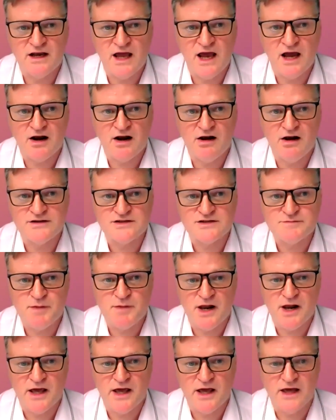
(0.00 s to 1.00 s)
our clients'
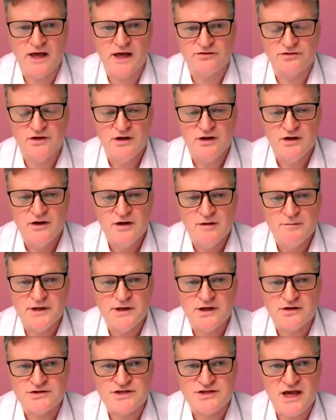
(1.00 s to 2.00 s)
plans,
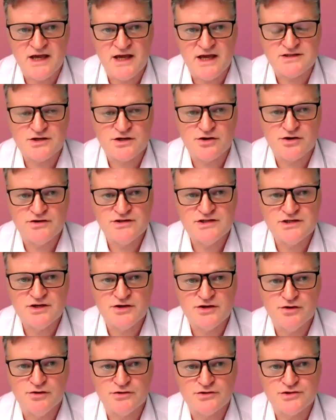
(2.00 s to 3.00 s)
because that's
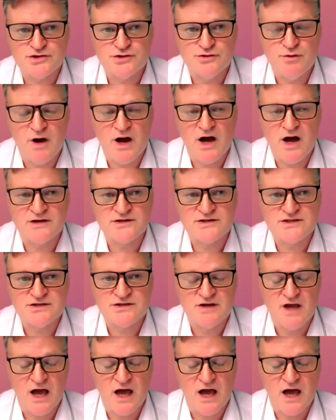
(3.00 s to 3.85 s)
critical to us